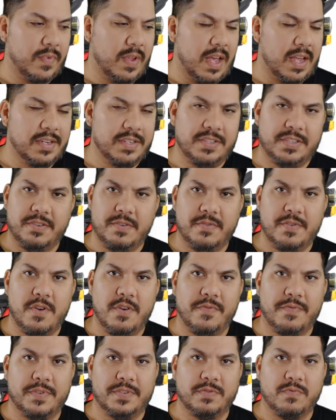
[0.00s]
I just don't
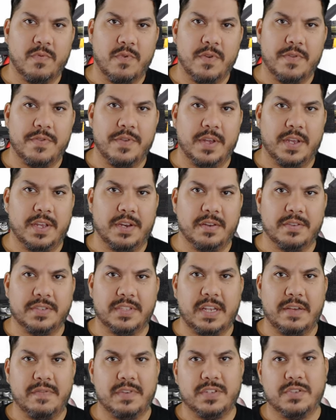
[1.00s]
know if it's worth it. You know,
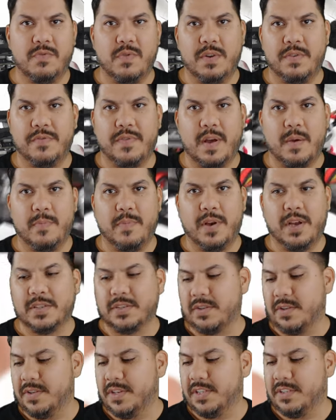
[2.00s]
saving
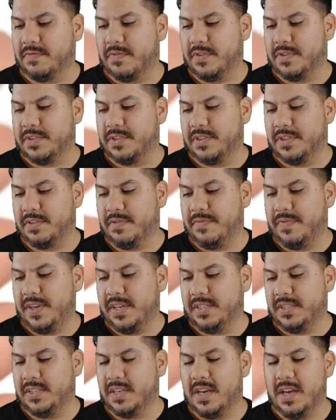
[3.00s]
$25 on this versus the
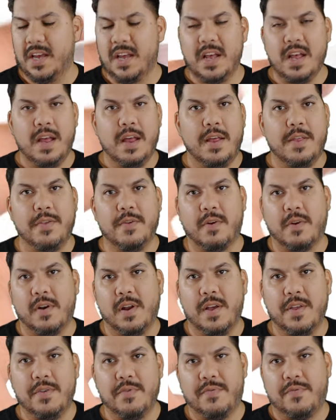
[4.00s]
Vista. There are
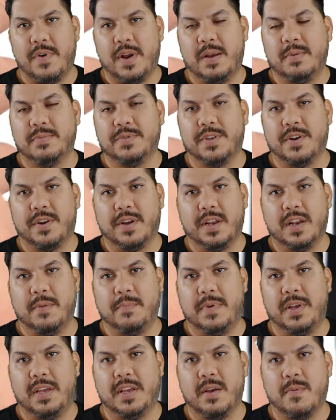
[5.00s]
other frames that are going to
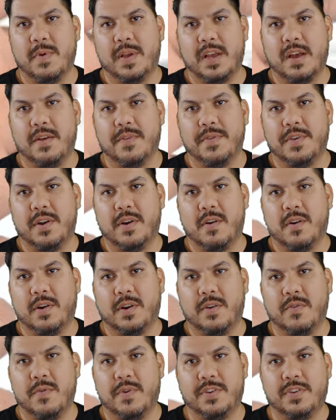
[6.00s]
be coming out that are
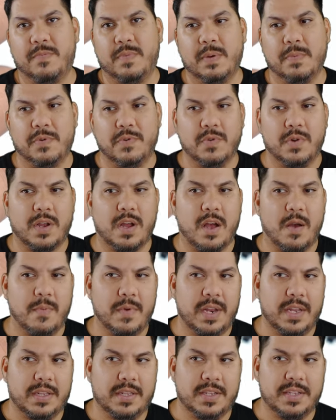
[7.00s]
going to be able to
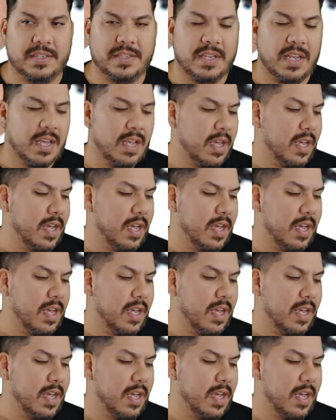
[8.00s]
accommodate this.